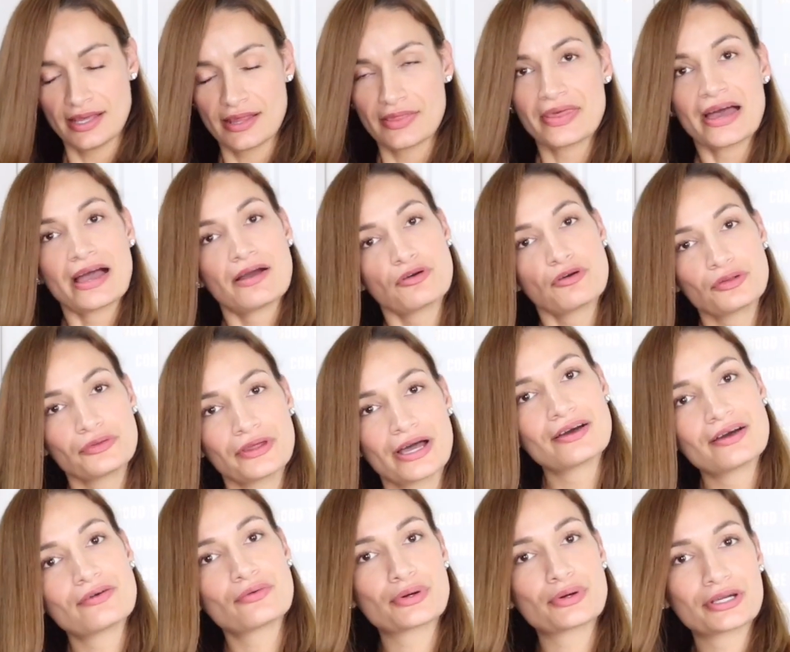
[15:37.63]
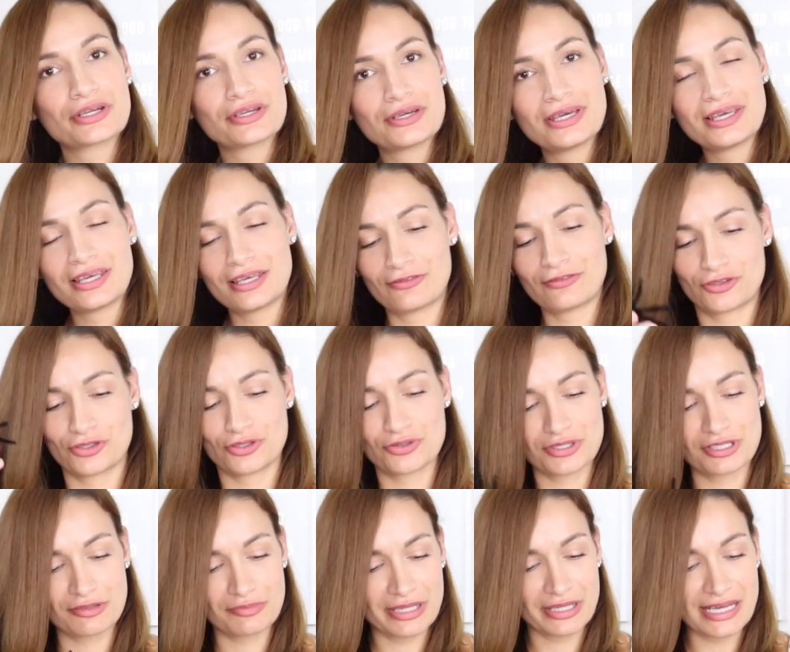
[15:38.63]
that will not work if you're
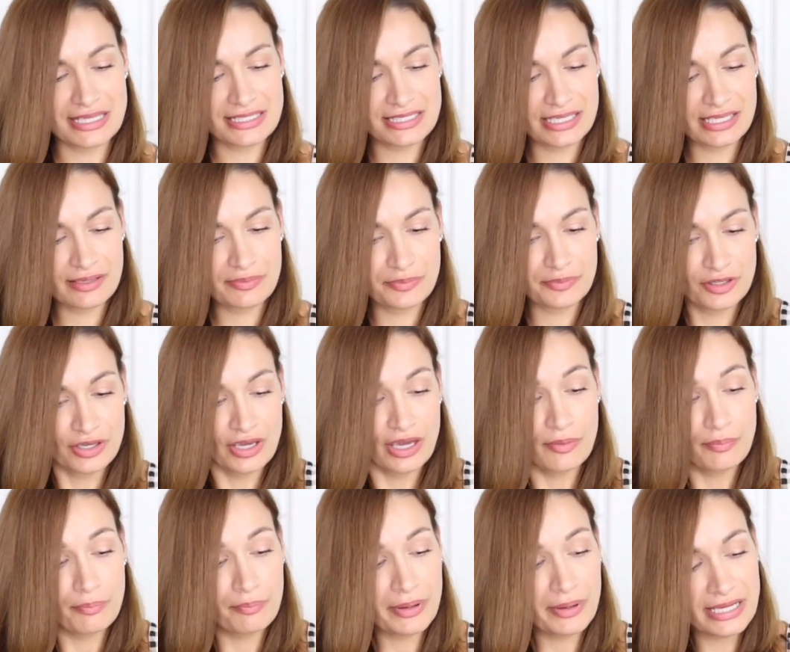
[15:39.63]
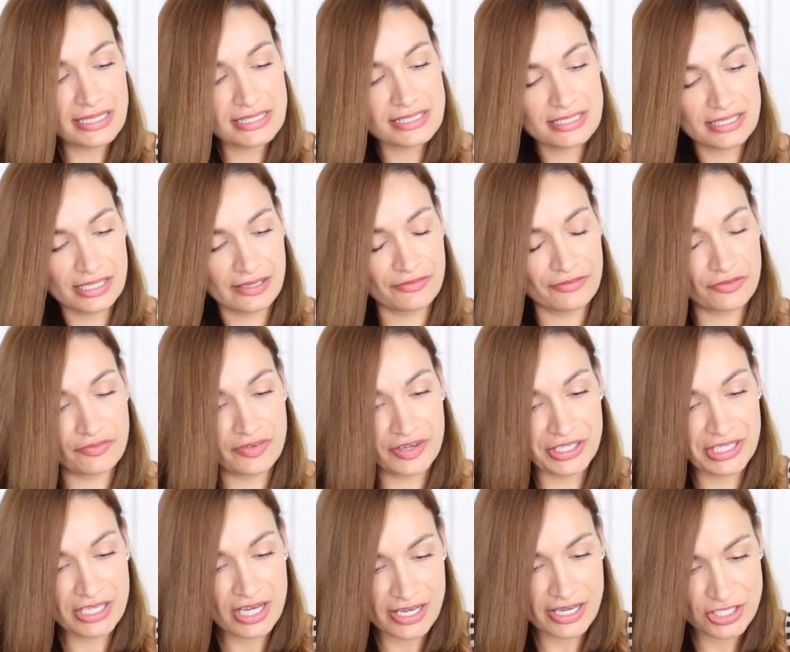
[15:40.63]
using plastic, but if you're
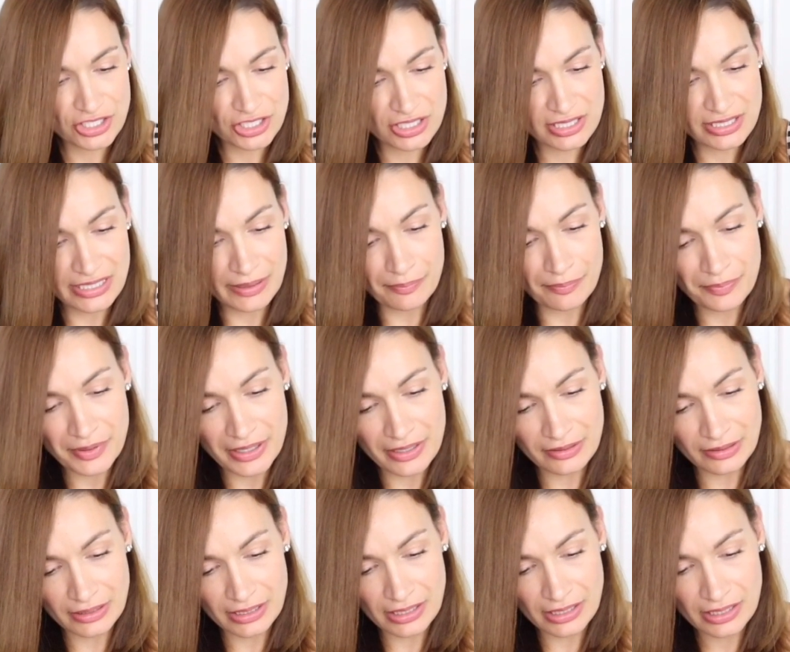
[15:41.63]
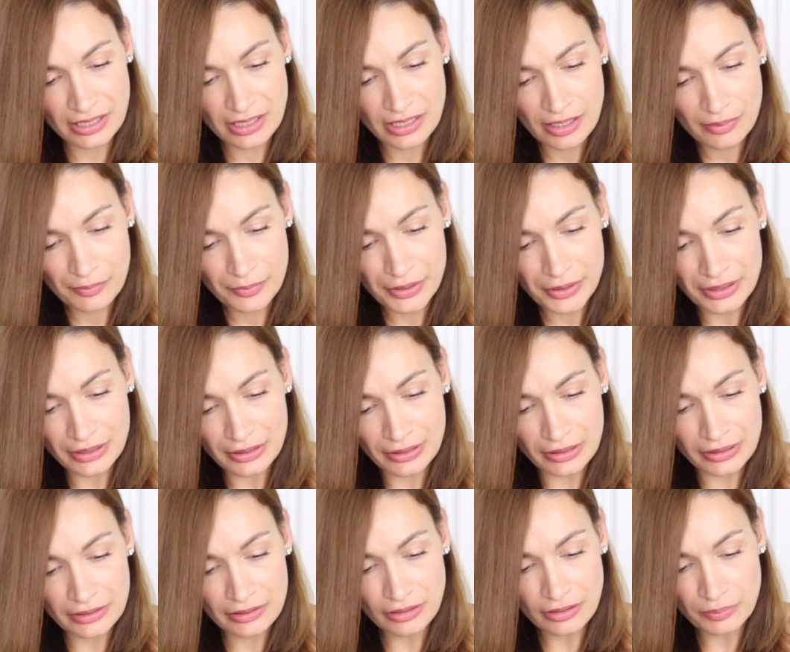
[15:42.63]
very cautious and barely put a
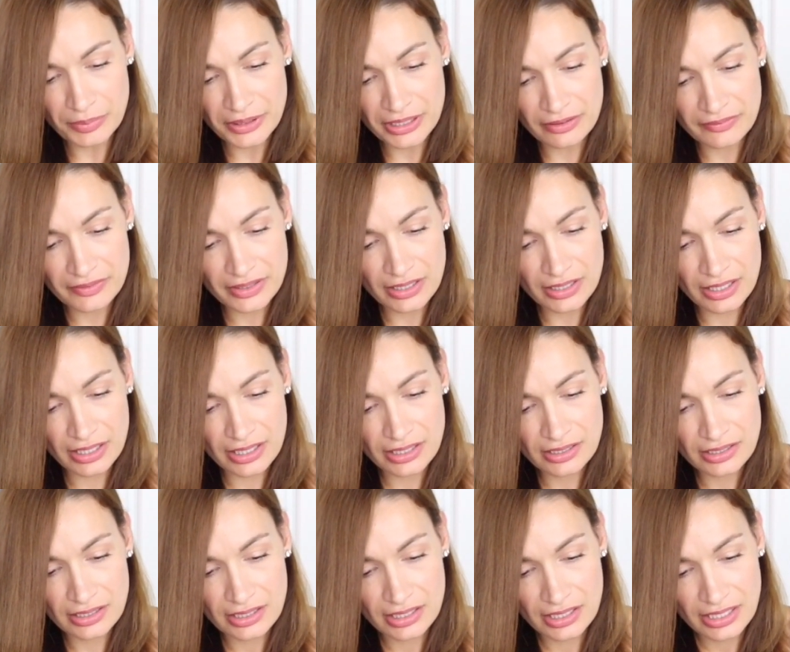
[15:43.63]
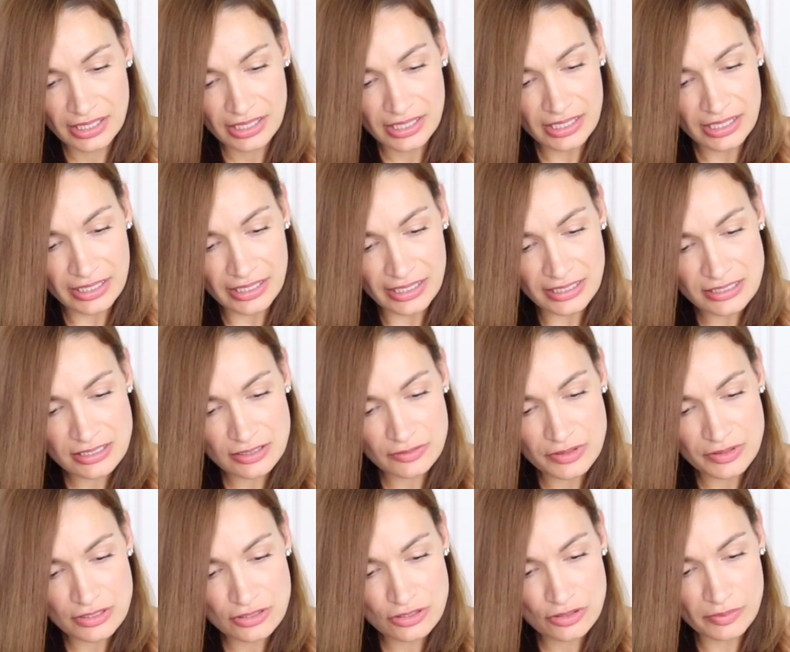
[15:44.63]
little bit of it on and not
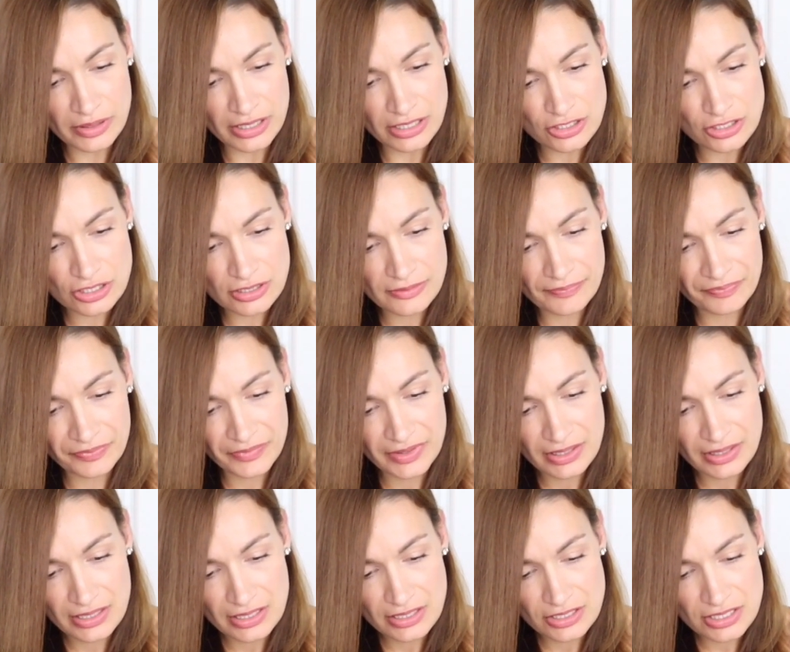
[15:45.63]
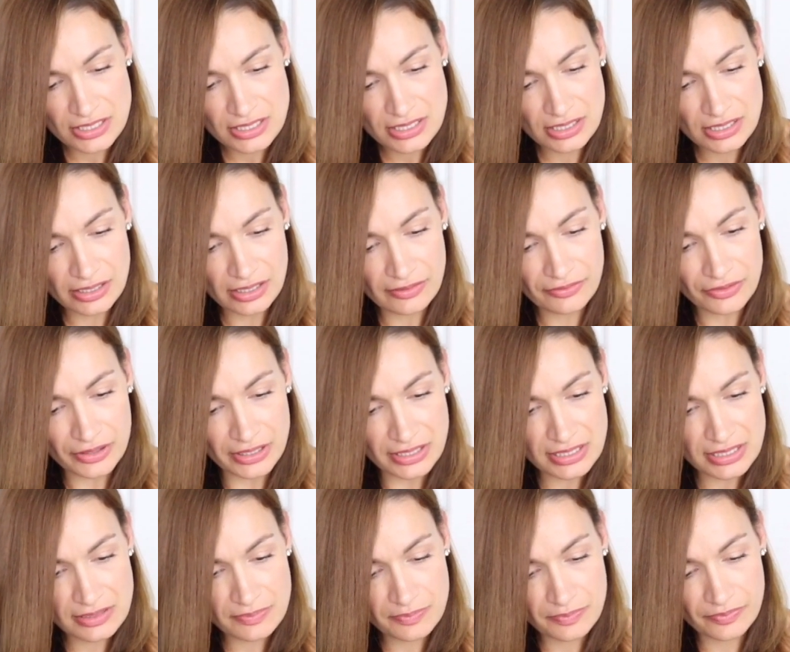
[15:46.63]
squeeze too much, just enough where
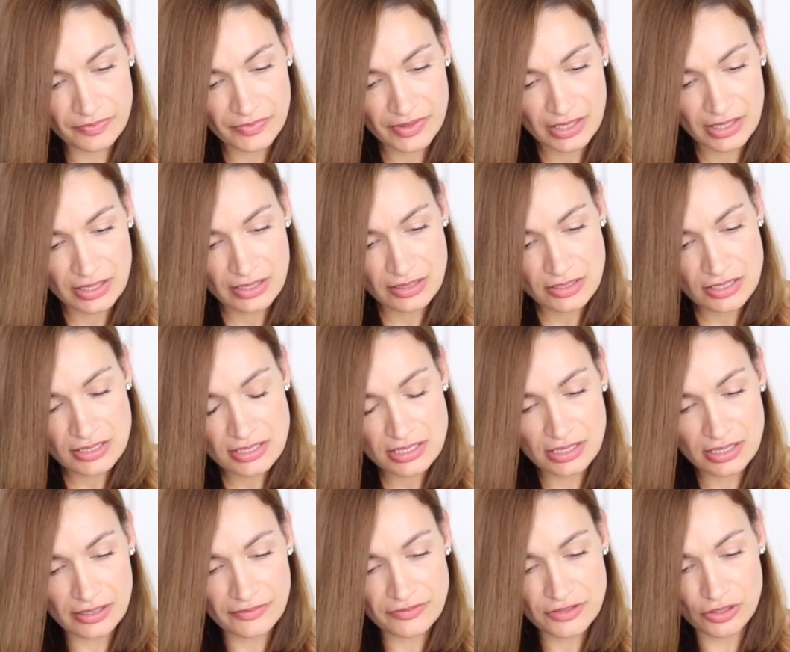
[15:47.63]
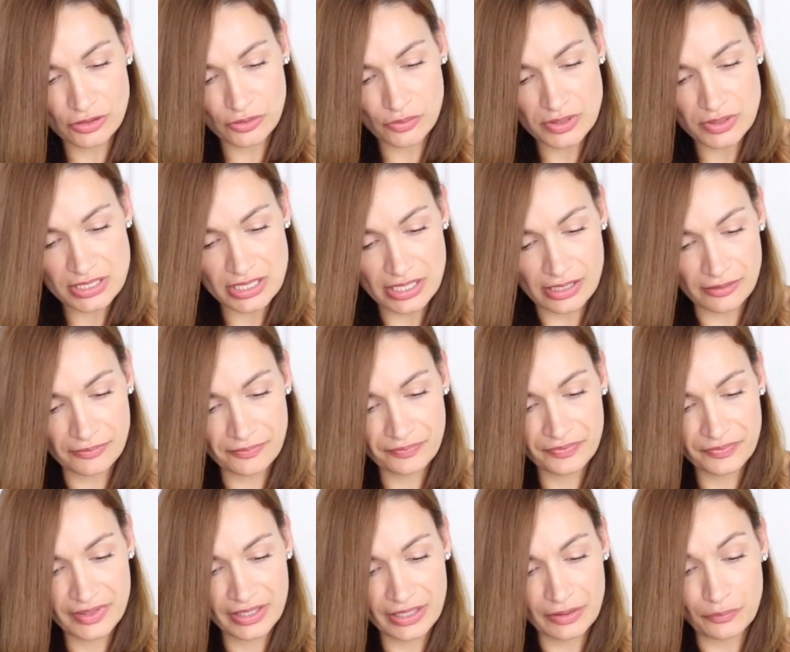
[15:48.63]
it's just enough to glue it down,
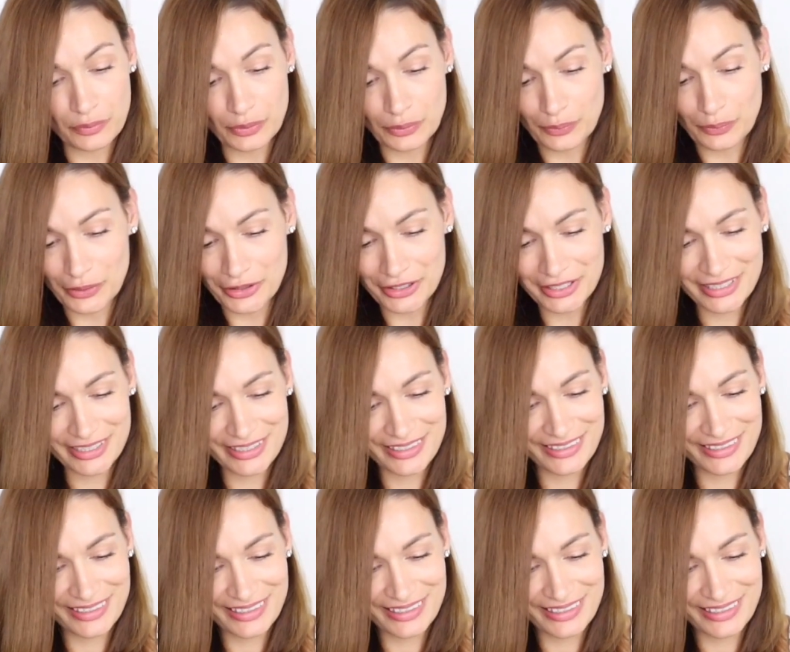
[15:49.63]
it will work.